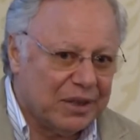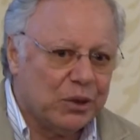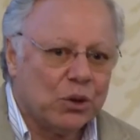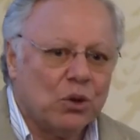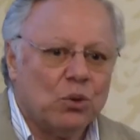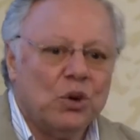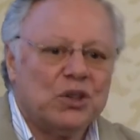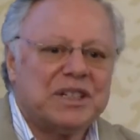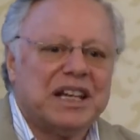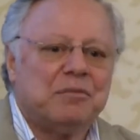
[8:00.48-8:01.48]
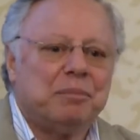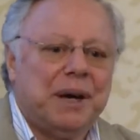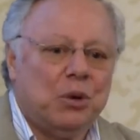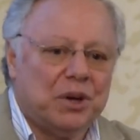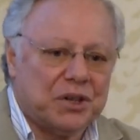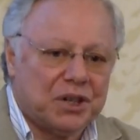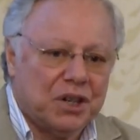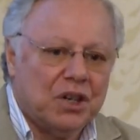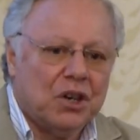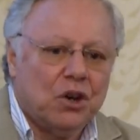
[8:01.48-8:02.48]
Your words get power
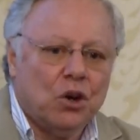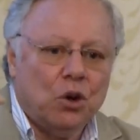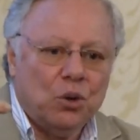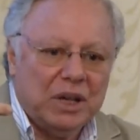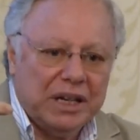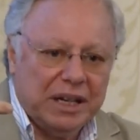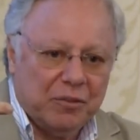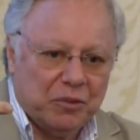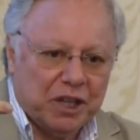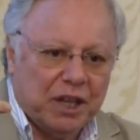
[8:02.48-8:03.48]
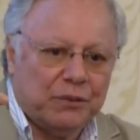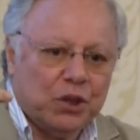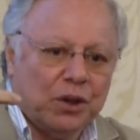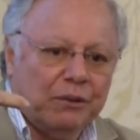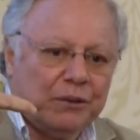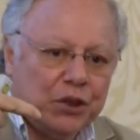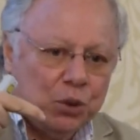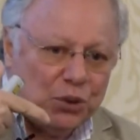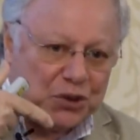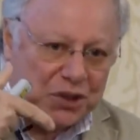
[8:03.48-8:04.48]
only if you
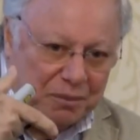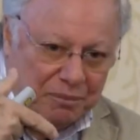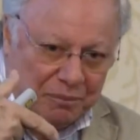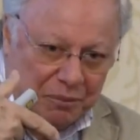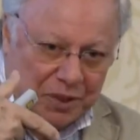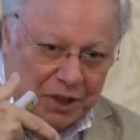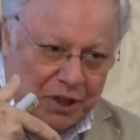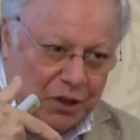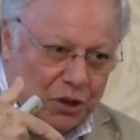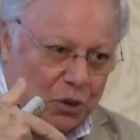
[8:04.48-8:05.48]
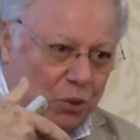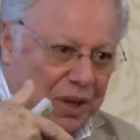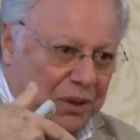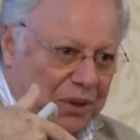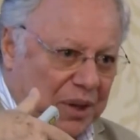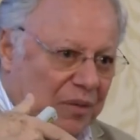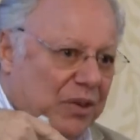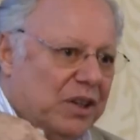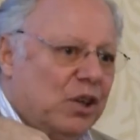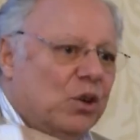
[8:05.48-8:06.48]
infuse them
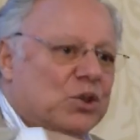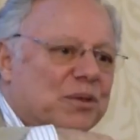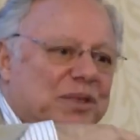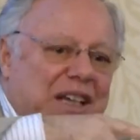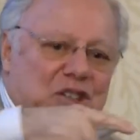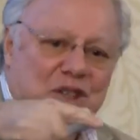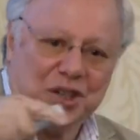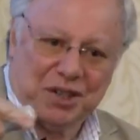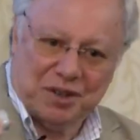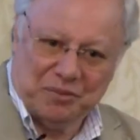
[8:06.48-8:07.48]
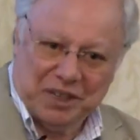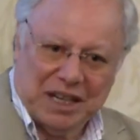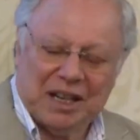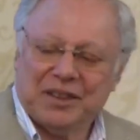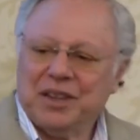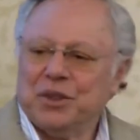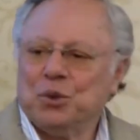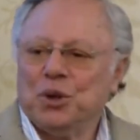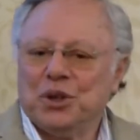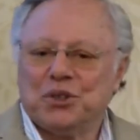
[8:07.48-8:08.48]
with the laws of nature, and then the
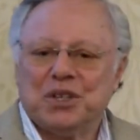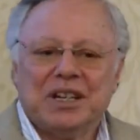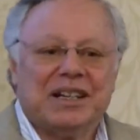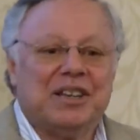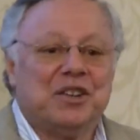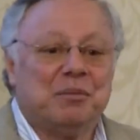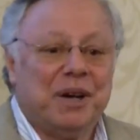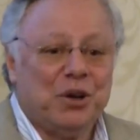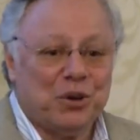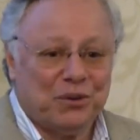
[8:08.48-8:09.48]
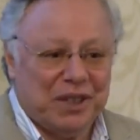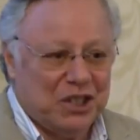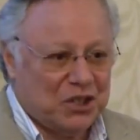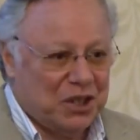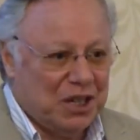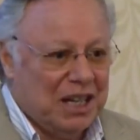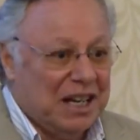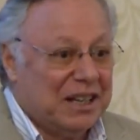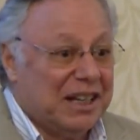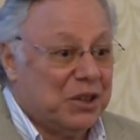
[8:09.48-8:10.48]
words get the power of nature,
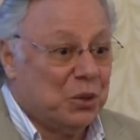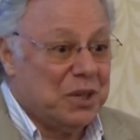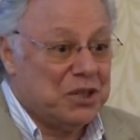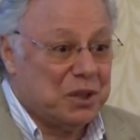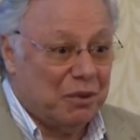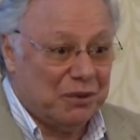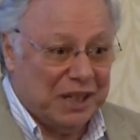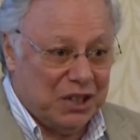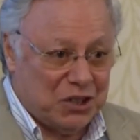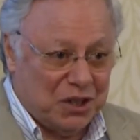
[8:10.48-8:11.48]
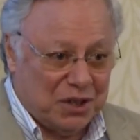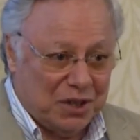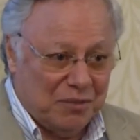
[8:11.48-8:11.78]
get the wisdom of nature,